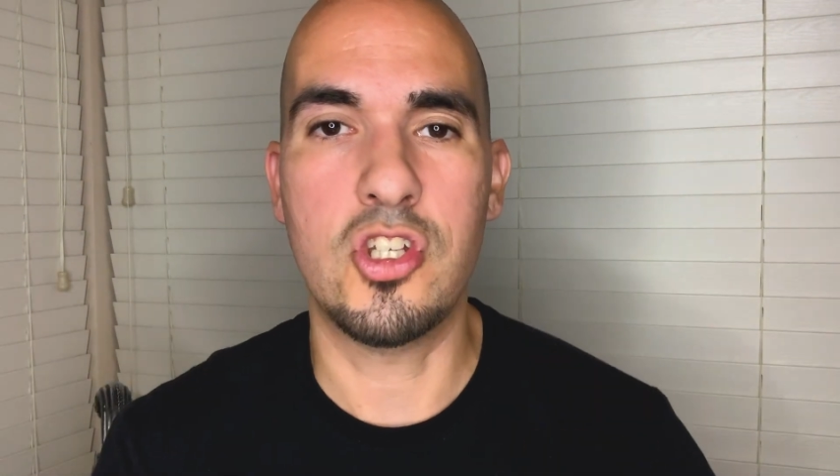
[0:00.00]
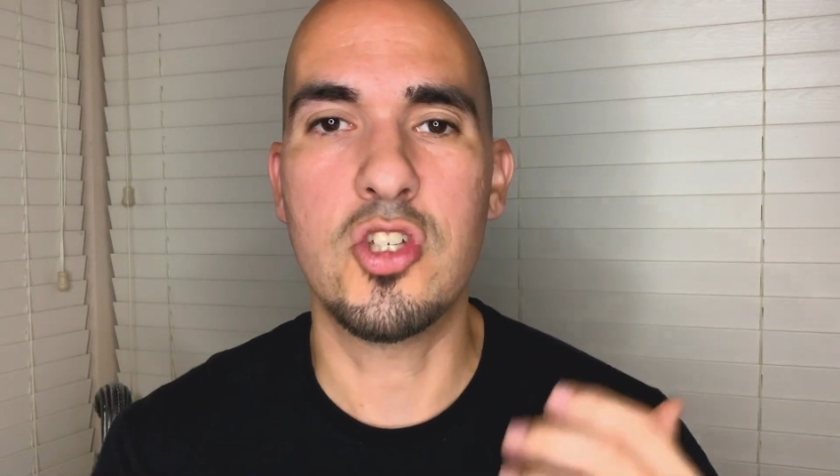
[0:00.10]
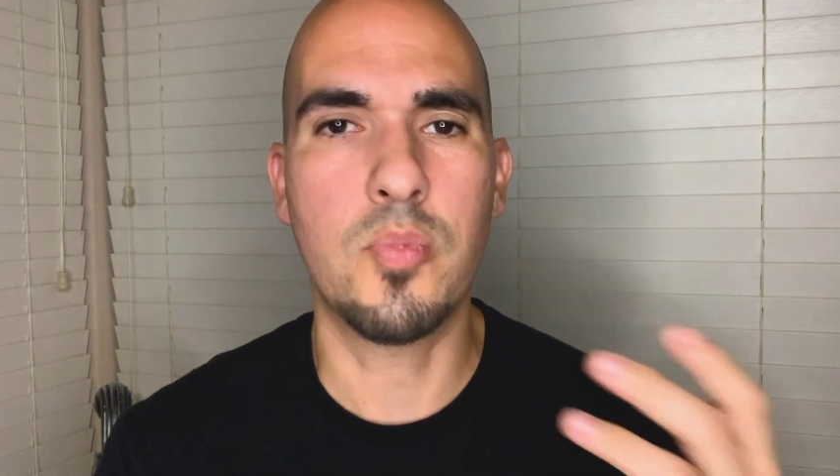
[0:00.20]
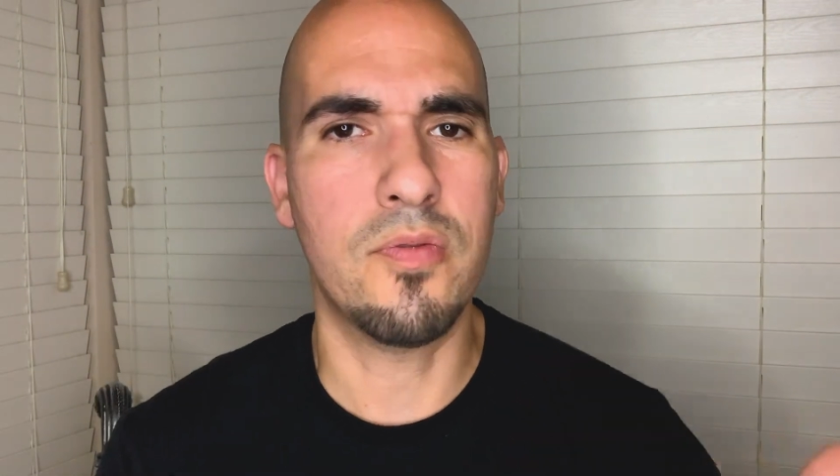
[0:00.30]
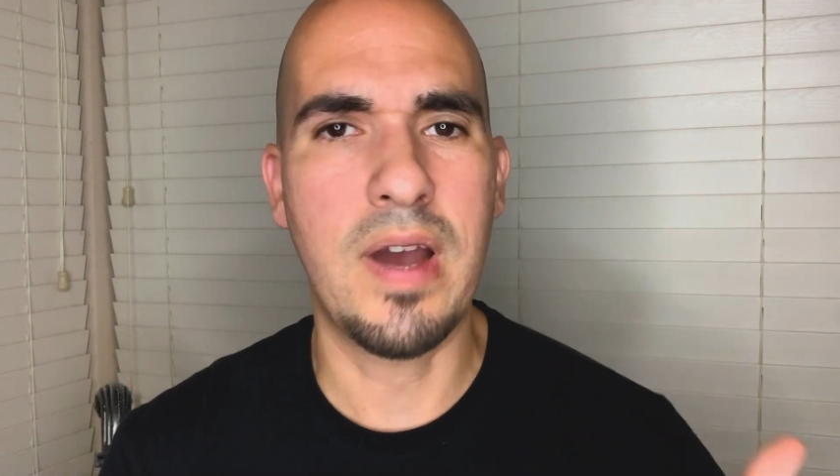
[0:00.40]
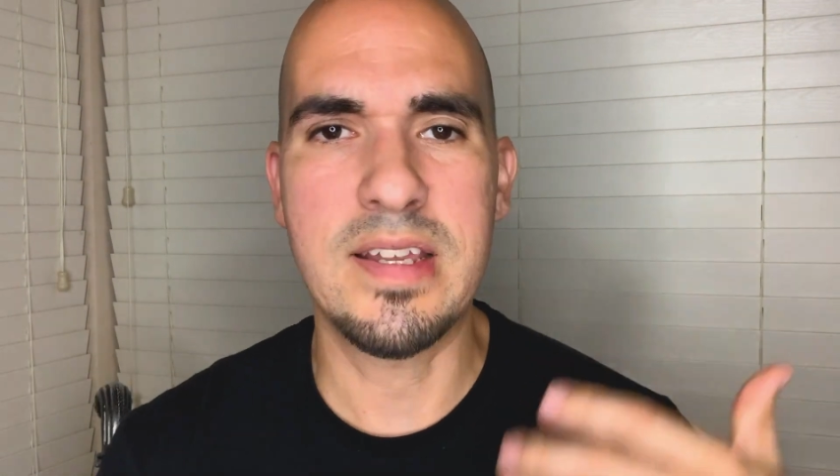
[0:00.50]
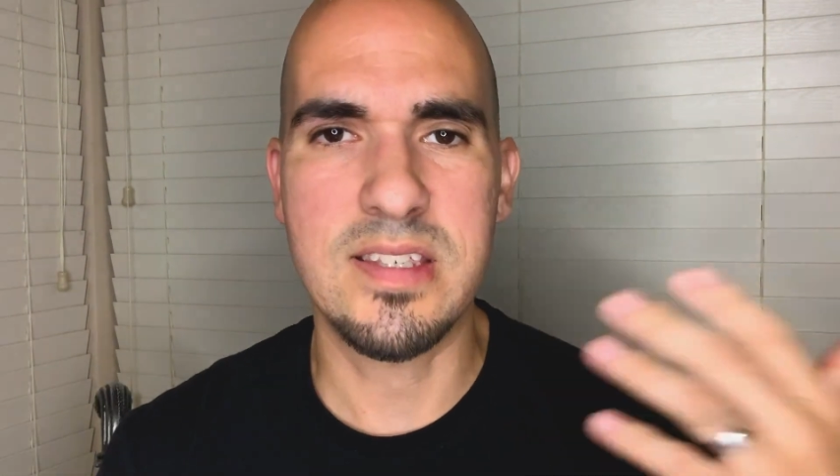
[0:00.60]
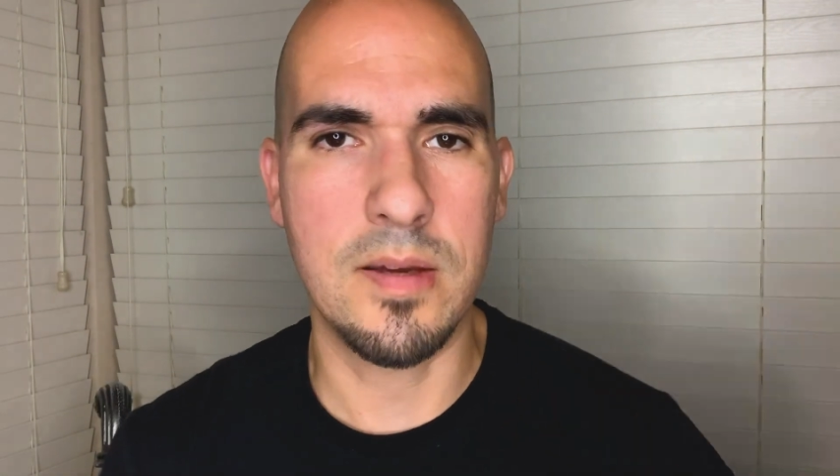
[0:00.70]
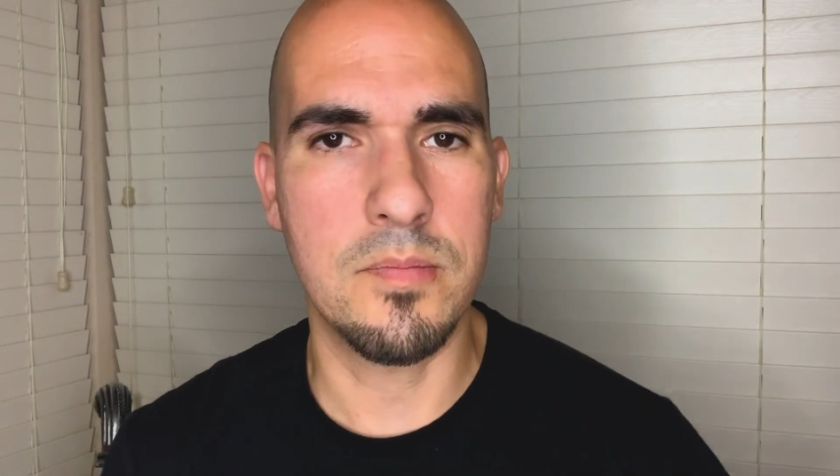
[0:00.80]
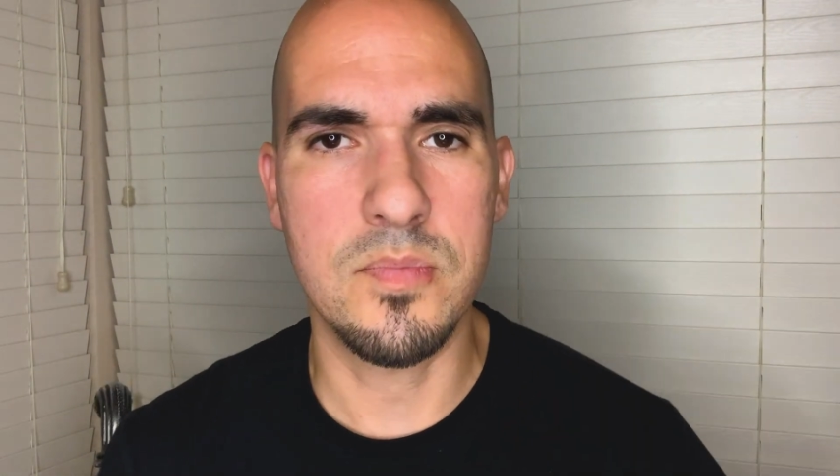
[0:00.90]
just provide
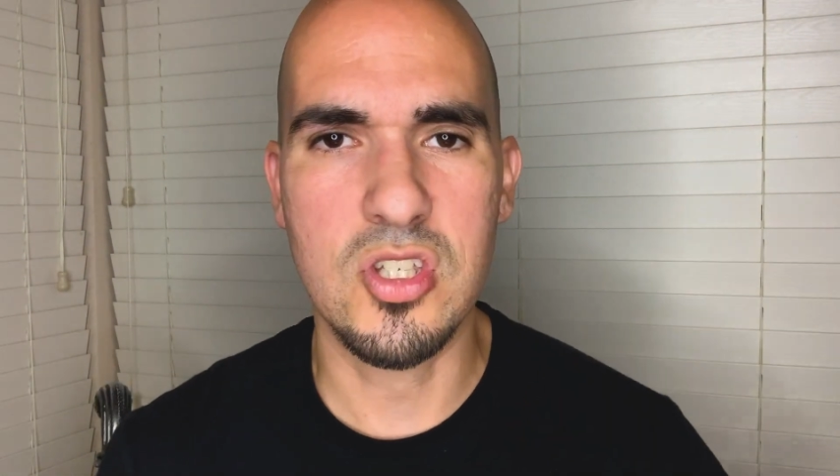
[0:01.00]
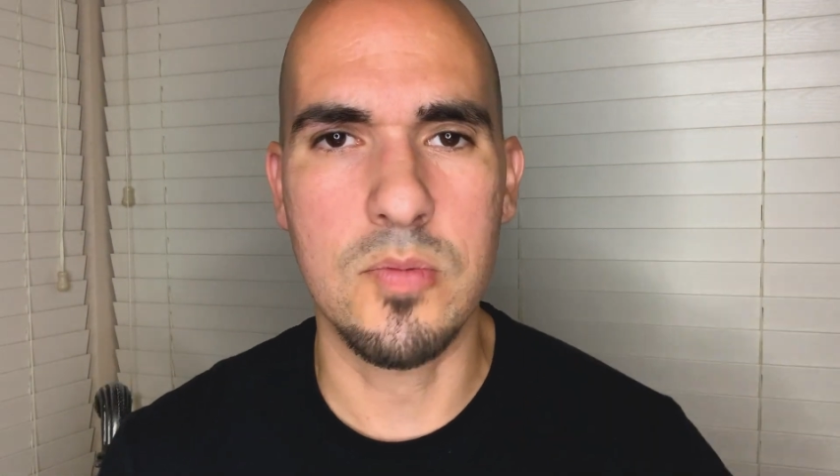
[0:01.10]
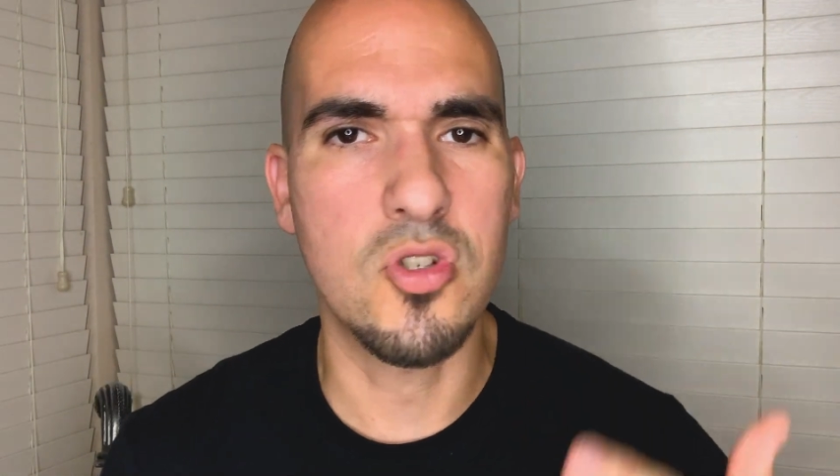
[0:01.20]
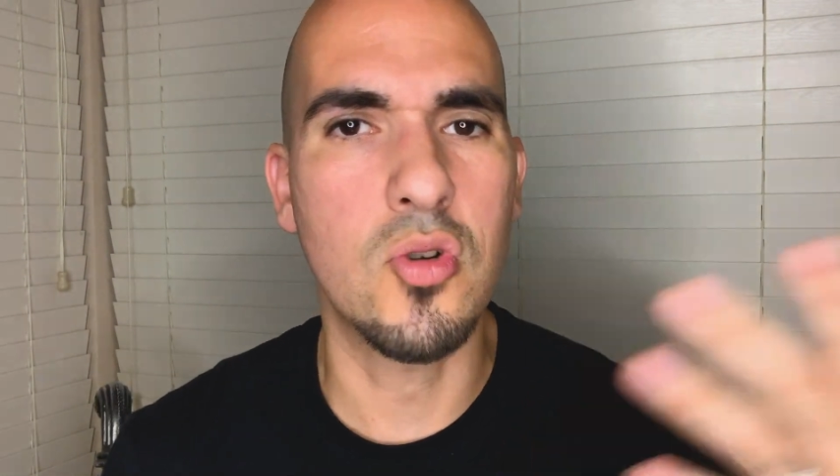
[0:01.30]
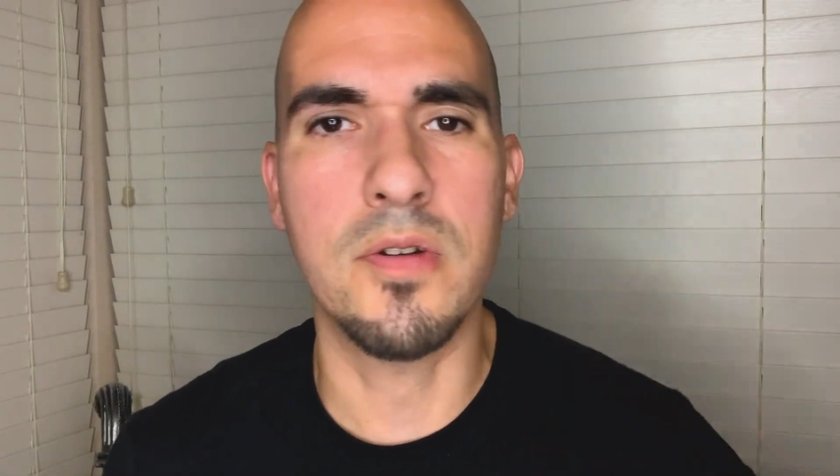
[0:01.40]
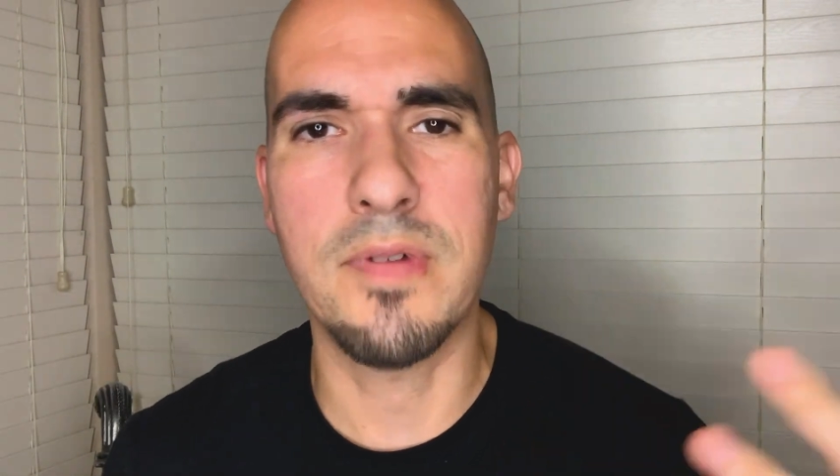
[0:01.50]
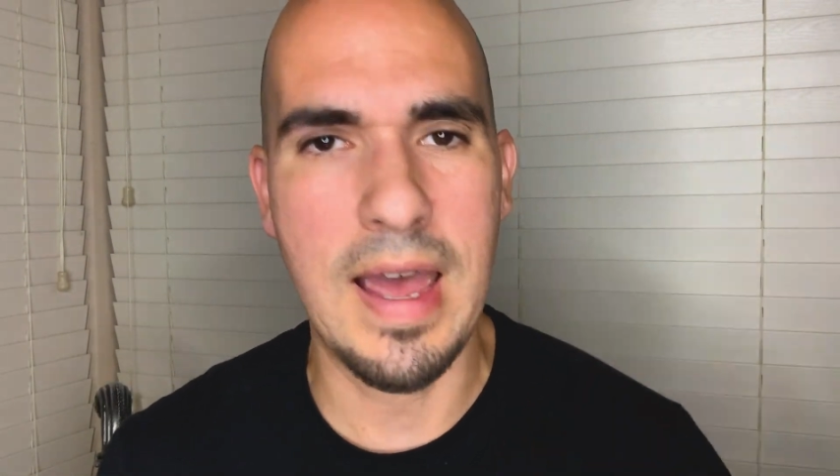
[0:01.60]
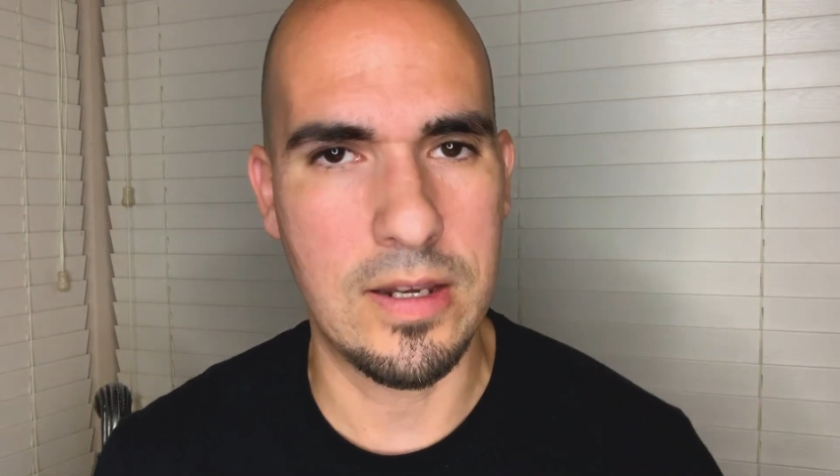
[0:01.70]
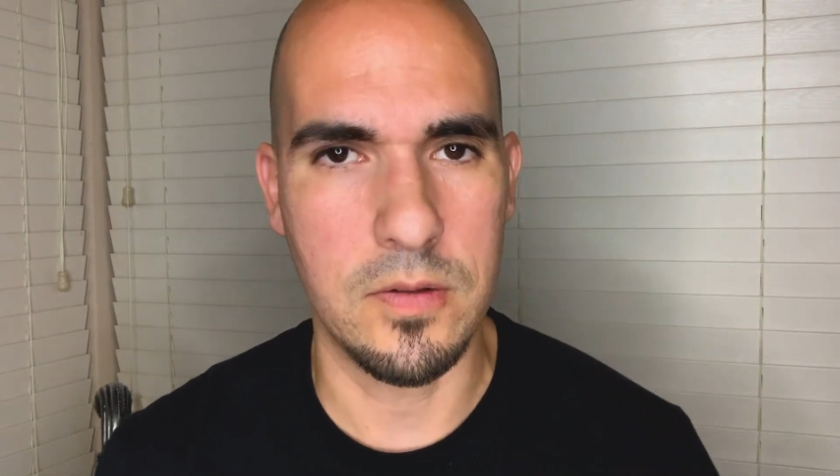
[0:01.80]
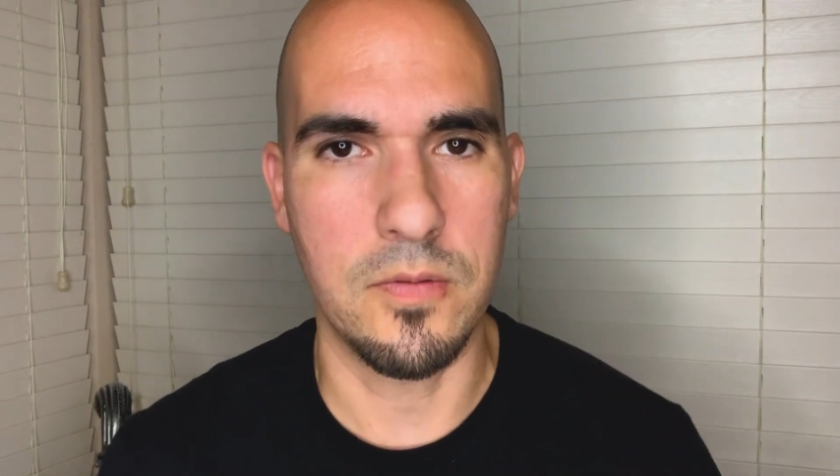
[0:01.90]
some sort of value,